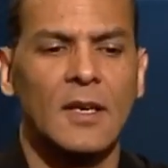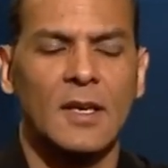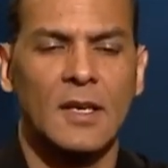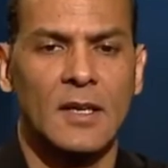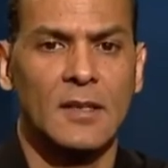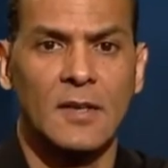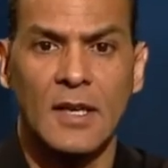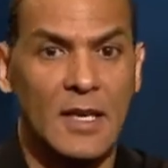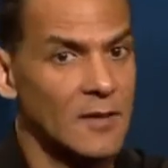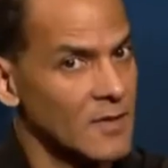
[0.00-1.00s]
And
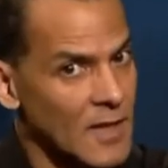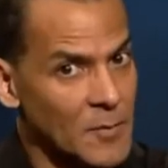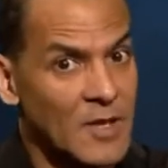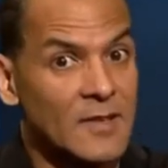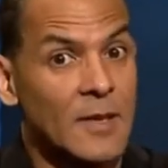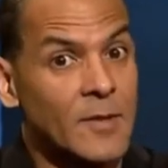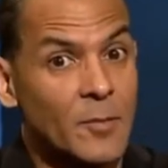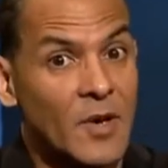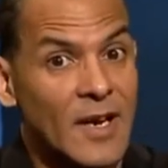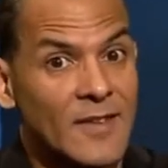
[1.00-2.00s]
again, it's not because I'm
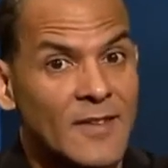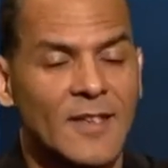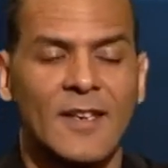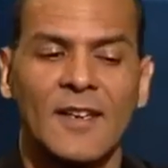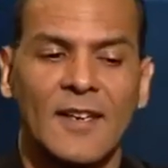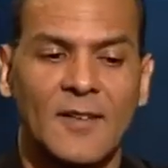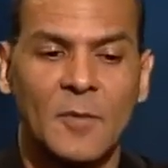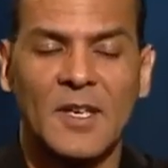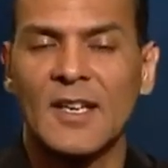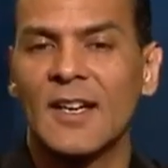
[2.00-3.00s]
depressed. It's
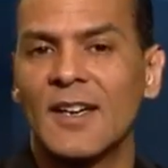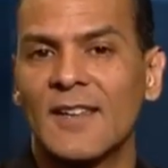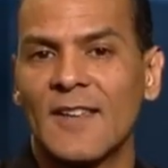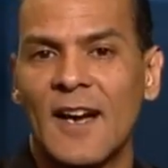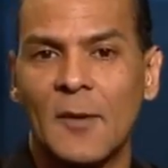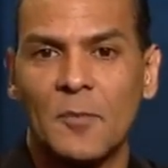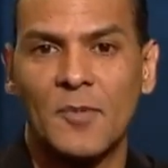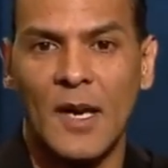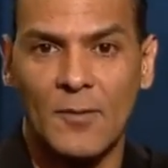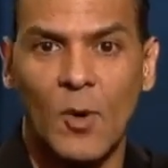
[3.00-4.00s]
because
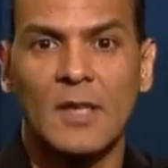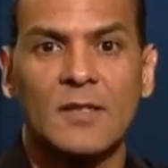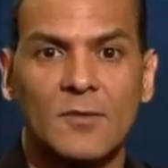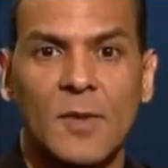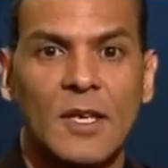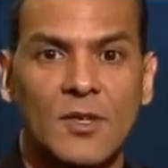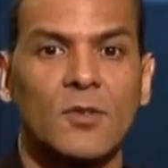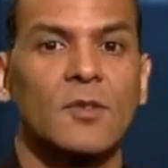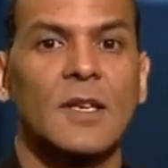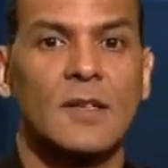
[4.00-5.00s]
I want to make sure that